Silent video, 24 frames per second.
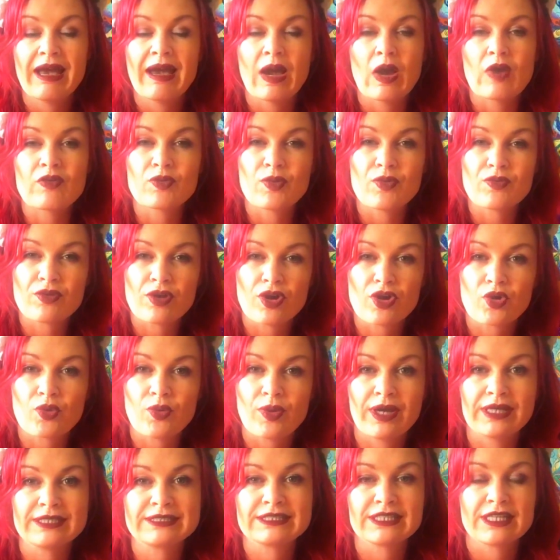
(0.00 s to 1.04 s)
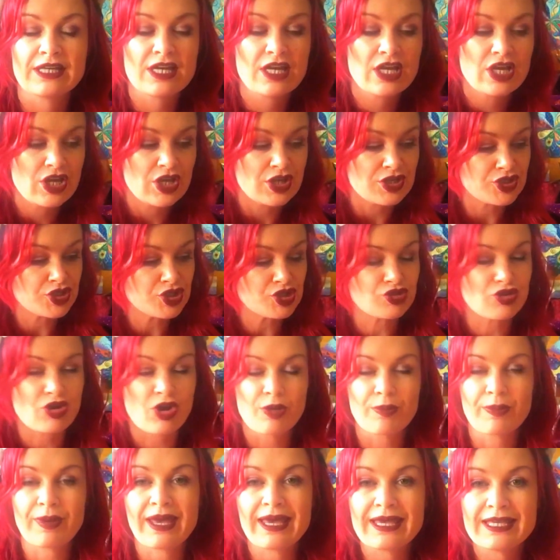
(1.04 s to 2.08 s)
However, we've got quite a, a
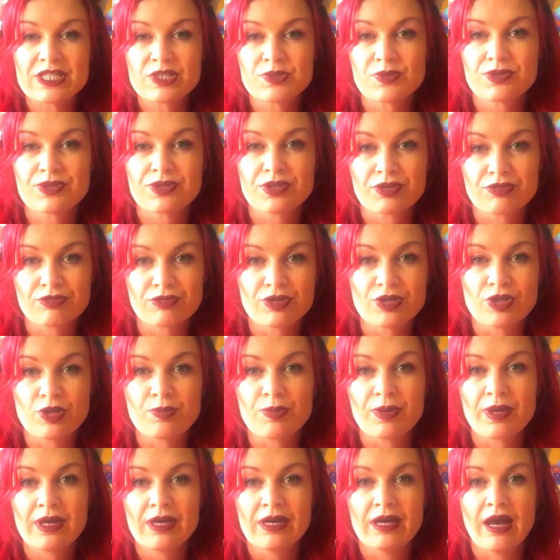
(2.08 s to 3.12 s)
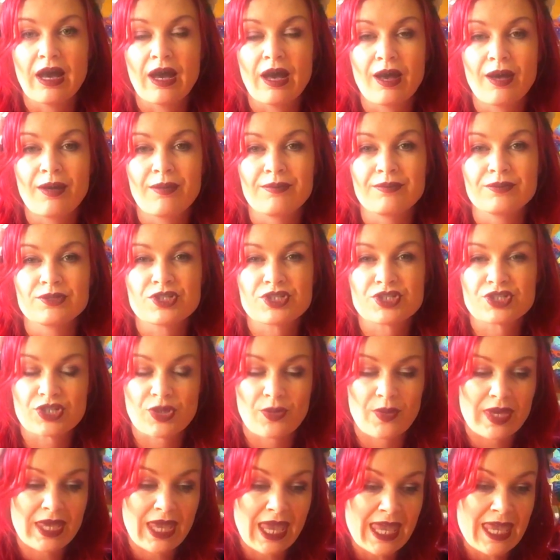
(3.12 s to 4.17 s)
strong pace with the group, um, just
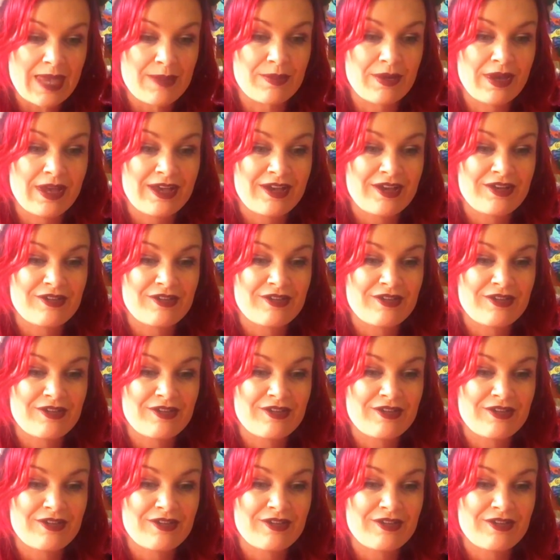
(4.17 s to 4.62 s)
so we keep